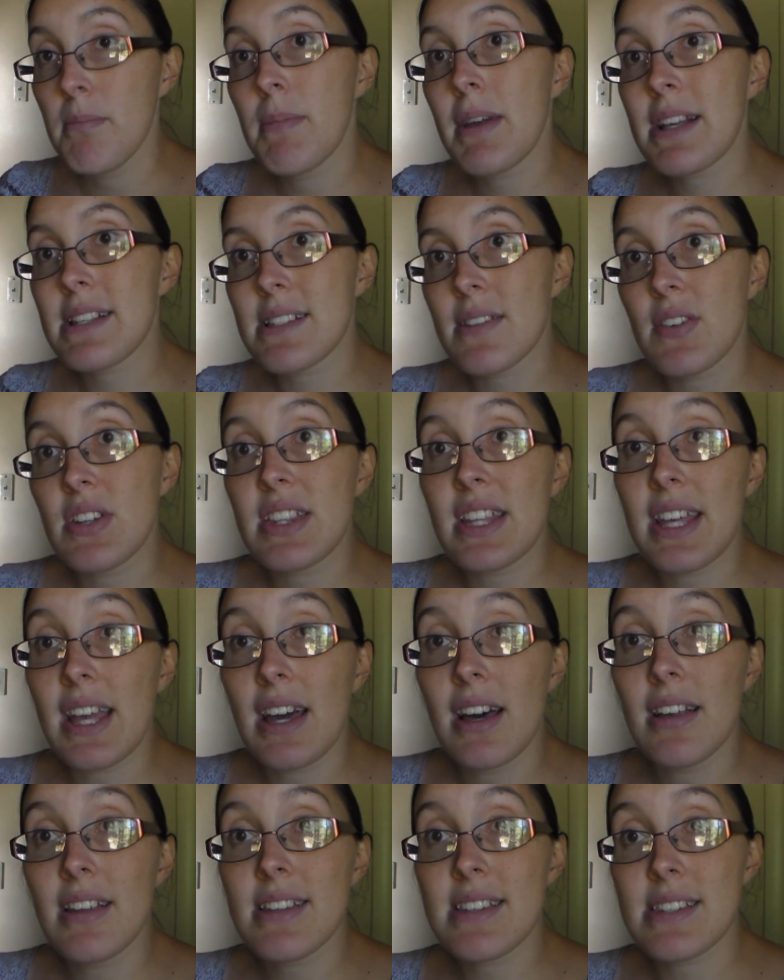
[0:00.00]
mix
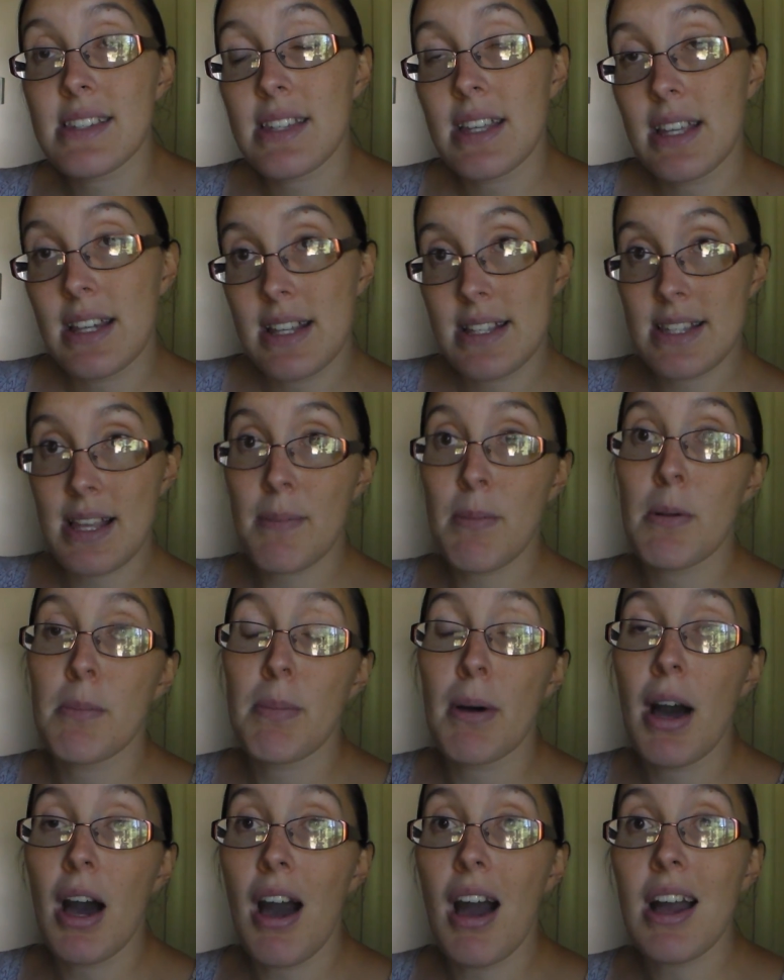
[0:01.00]
everything else in a
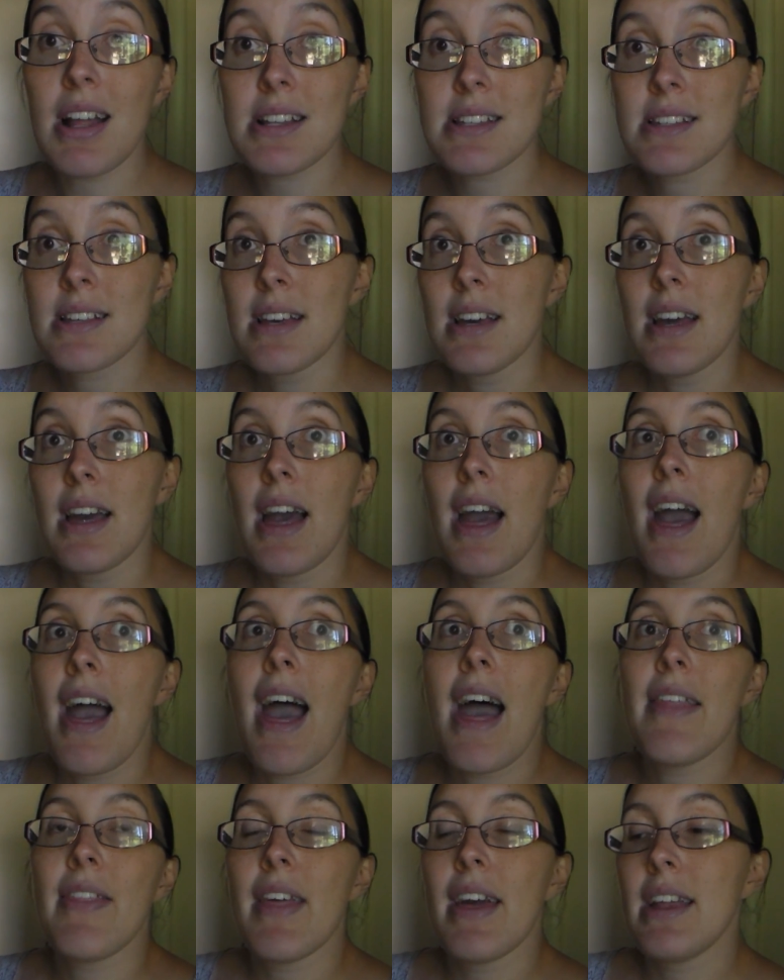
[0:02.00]
separate pot
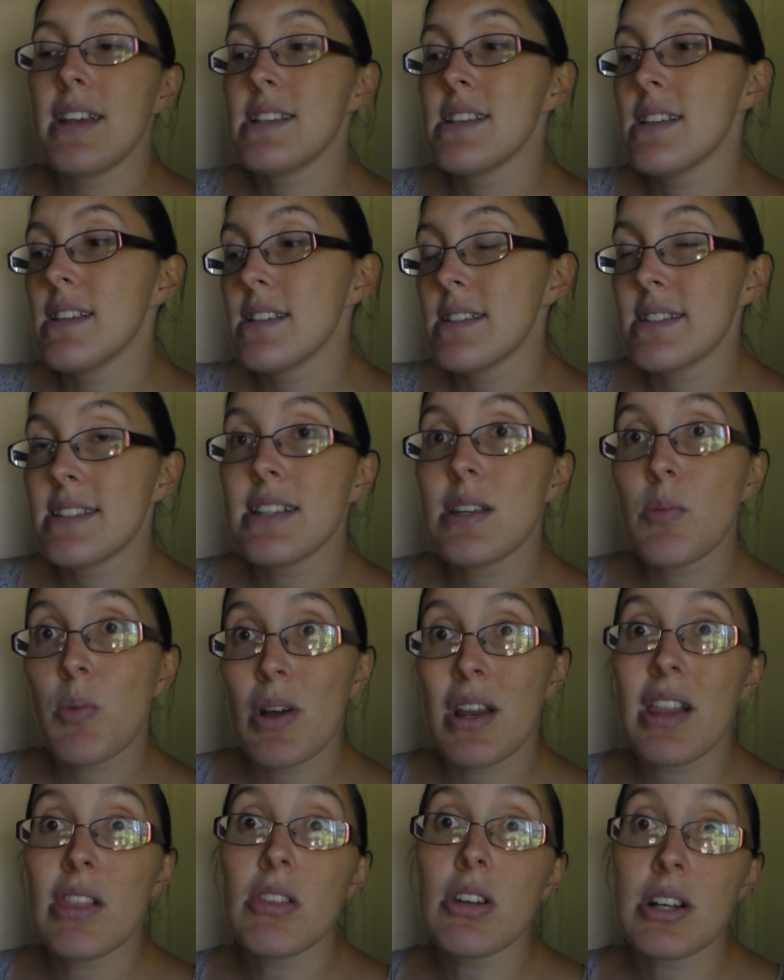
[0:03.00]
and then see
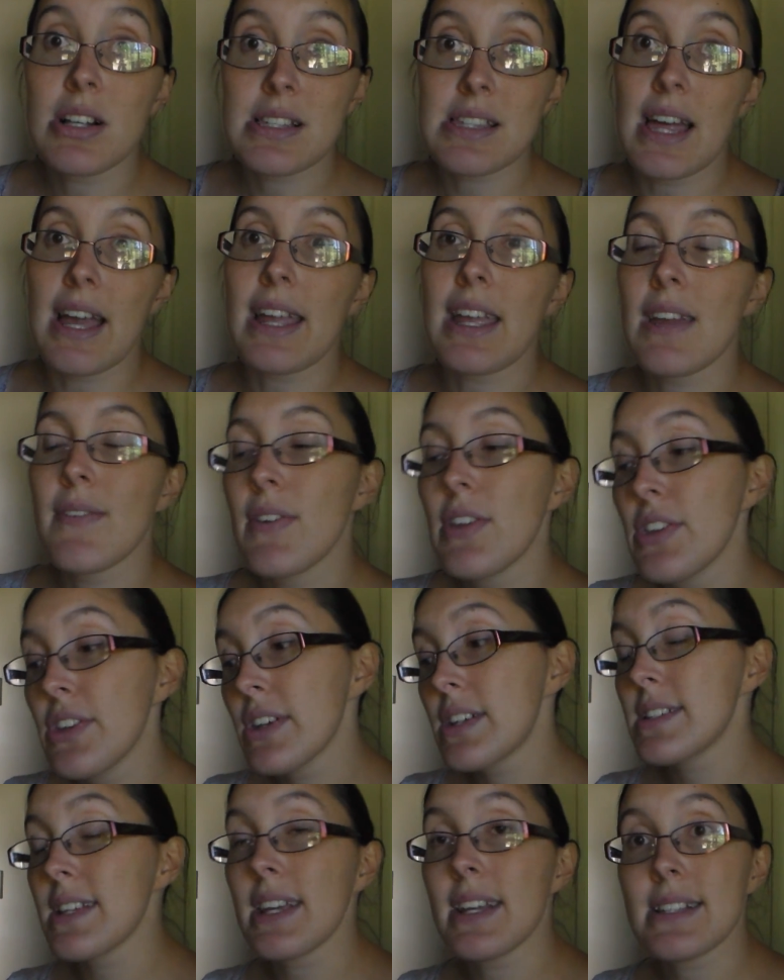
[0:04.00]
what it looks like. If
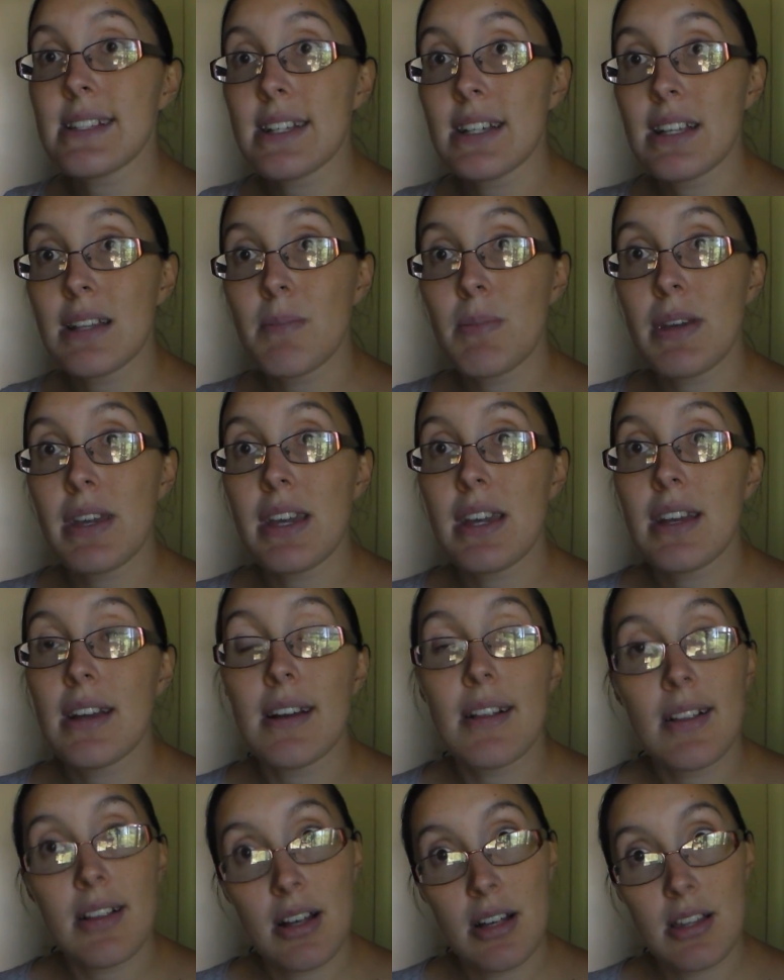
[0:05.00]
it looks like it's going to
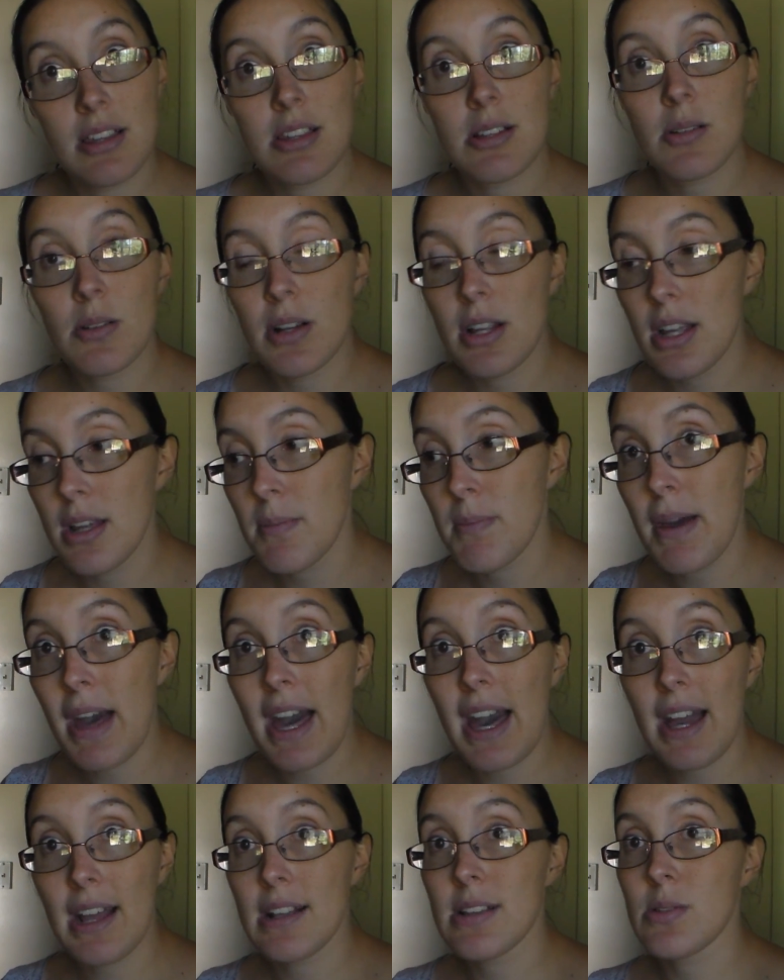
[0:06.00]
be a
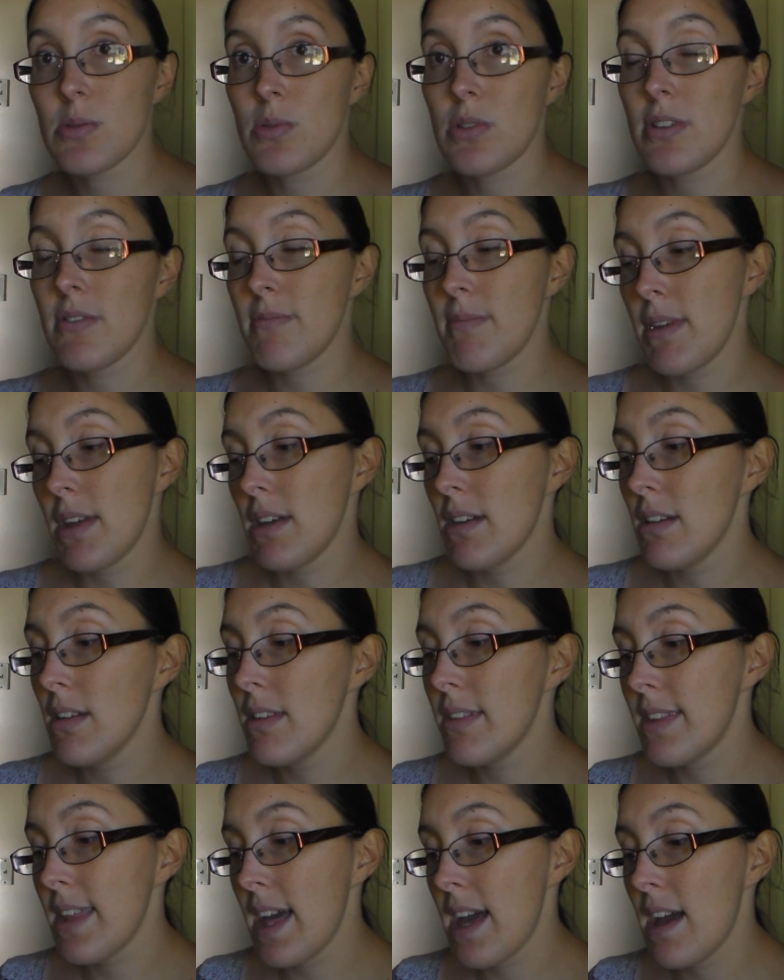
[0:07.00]
3-bag sort of
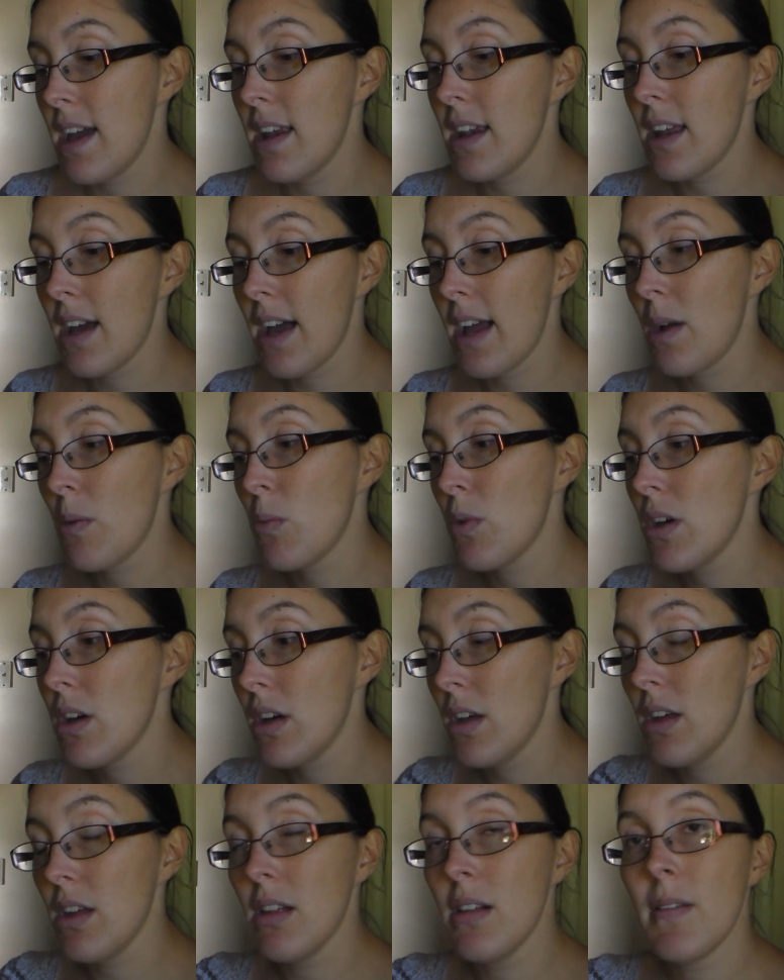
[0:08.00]
meal, then I
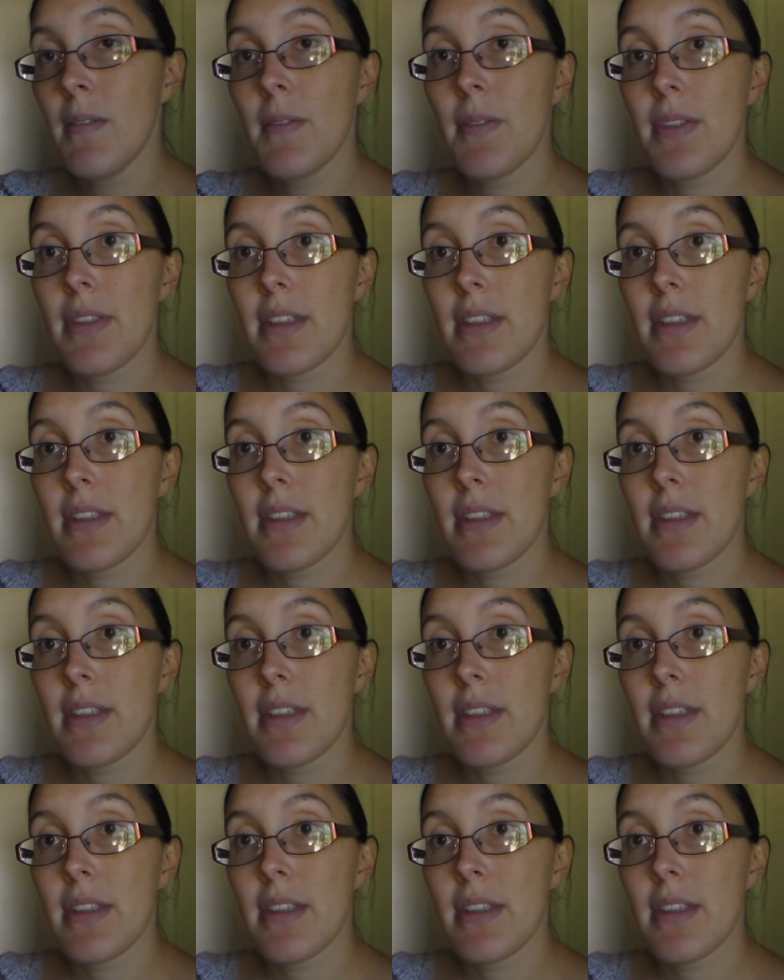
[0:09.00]
will